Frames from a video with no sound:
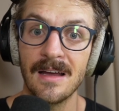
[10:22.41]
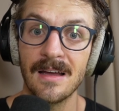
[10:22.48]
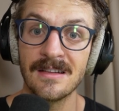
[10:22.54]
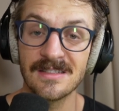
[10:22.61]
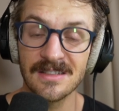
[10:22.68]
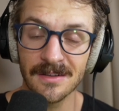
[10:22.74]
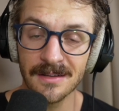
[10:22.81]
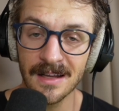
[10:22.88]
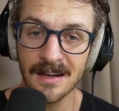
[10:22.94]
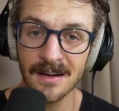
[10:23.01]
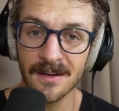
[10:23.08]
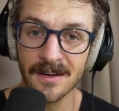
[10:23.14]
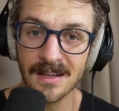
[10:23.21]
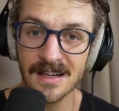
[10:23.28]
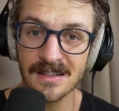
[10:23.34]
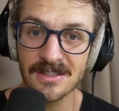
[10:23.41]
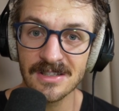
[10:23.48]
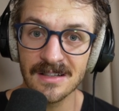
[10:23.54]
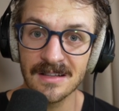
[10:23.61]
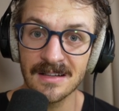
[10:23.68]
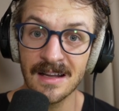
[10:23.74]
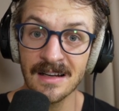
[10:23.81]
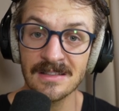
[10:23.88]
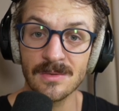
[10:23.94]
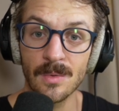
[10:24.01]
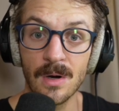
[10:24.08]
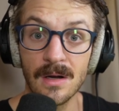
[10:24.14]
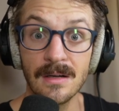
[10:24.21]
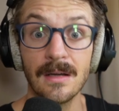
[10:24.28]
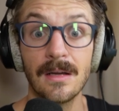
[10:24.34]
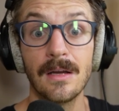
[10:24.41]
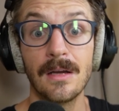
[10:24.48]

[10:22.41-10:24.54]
Until then, I'll catch you in the next one.